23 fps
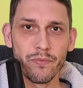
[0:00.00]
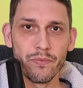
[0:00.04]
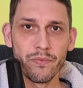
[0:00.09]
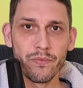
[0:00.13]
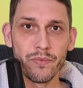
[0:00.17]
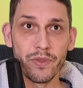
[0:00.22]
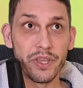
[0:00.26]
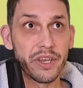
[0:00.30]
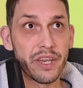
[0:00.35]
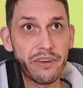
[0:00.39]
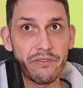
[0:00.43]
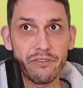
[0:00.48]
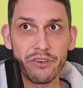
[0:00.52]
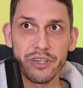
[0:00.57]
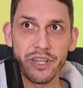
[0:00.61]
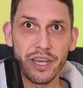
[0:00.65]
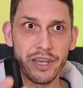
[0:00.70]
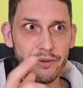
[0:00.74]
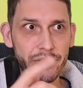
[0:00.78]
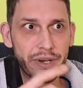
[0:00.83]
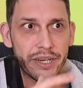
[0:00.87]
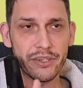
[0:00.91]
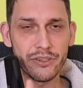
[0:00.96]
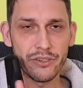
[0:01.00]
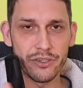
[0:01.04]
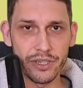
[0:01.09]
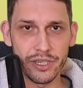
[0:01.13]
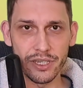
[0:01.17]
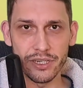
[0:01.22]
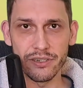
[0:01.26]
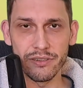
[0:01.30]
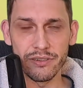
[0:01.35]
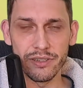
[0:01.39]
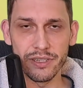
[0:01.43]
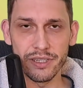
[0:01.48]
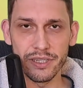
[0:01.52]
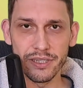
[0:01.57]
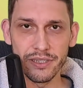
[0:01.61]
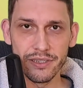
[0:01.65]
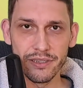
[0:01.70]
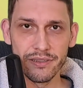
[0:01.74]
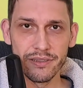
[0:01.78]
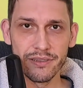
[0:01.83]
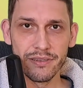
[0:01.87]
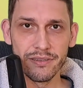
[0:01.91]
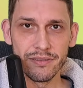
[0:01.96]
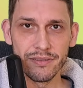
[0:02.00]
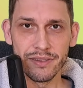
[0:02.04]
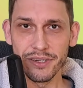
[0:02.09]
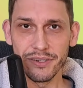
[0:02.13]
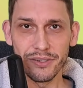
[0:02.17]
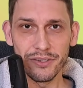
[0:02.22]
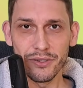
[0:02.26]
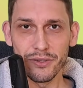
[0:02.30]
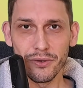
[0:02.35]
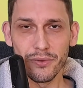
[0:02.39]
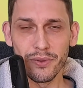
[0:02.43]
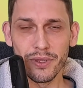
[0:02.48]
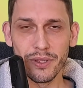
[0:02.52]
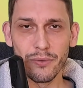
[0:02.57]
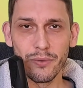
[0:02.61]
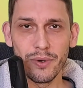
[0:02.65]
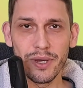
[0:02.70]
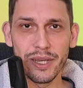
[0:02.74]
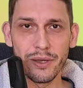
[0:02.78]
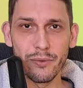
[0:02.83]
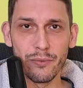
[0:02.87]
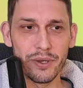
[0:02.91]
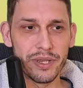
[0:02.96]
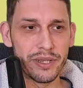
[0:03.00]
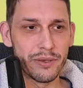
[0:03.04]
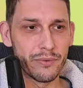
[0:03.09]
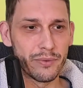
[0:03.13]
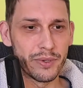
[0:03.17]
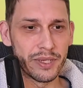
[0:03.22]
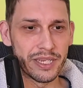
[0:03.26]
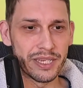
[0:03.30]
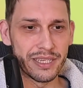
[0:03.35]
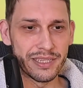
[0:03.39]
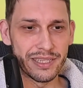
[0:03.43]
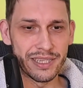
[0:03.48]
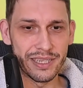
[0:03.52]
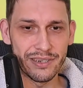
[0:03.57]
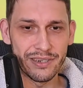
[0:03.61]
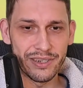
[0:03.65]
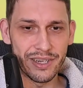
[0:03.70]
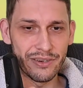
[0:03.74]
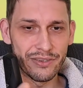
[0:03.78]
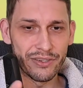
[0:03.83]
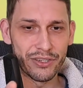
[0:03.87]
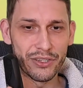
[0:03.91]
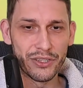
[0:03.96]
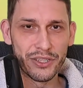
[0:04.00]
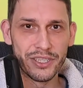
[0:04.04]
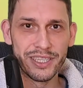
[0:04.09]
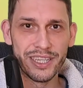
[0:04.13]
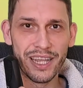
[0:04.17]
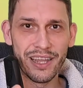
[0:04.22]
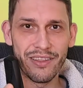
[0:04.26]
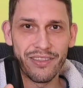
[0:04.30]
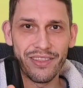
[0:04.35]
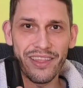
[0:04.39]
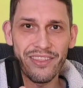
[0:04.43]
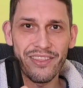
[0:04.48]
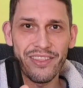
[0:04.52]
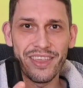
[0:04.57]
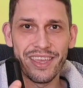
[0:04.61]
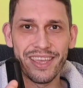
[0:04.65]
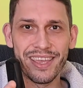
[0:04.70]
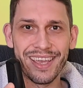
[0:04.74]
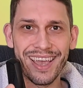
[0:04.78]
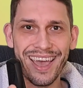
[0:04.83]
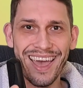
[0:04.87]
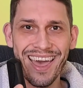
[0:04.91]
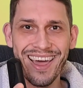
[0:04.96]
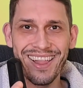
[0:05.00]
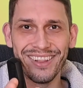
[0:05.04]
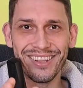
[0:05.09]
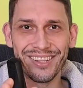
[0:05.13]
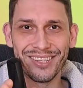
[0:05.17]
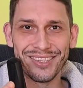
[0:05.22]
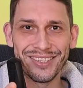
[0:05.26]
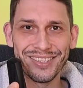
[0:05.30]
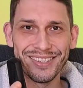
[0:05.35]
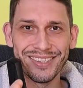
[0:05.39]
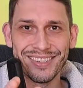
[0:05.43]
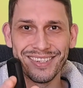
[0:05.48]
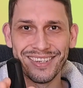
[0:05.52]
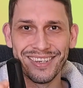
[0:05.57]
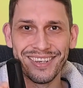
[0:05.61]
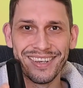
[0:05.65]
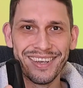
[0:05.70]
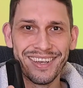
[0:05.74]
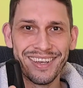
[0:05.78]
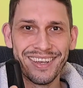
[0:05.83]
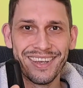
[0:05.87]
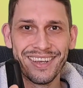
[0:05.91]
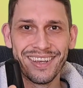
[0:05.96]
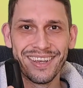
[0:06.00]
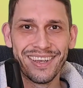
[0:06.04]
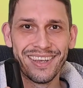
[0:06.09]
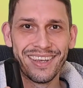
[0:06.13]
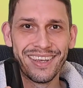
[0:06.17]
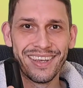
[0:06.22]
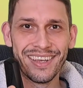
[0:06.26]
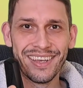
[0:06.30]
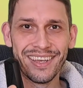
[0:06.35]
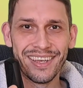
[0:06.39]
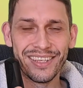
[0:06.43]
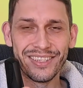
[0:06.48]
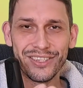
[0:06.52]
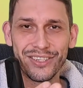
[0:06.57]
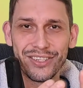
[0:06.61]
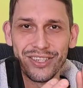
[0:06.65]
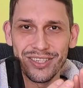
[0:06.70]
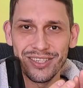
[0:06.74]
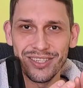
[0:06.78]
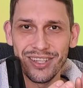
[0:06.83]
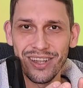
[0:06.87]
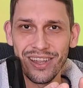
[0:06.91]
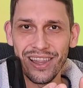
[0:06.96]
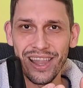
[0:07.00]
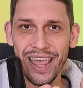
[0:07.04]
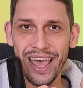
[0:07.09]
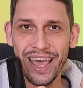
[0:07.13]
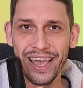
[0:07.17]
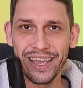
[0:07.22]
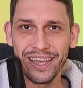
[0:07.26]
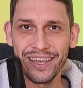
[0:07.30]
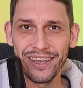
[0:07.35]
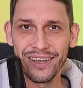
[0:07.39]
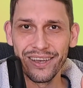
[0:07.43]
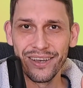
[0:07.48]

in every direction. Actually, there's the only way. There is nothing else. It's just a lack